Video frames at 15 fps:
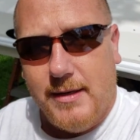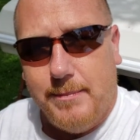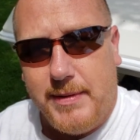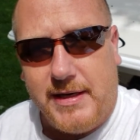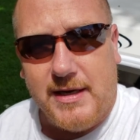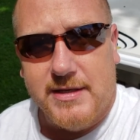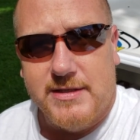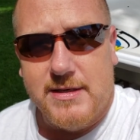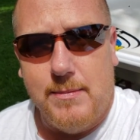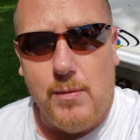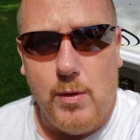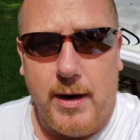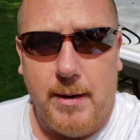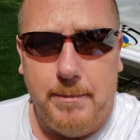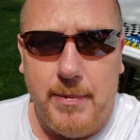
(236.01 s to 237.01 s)
because I'm
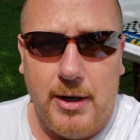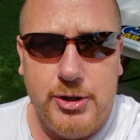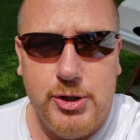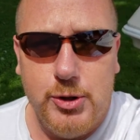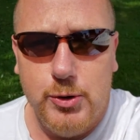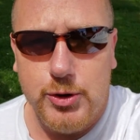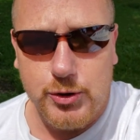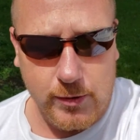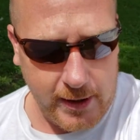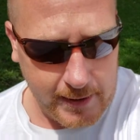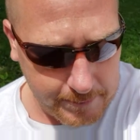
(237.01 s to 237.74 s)
on a shoestring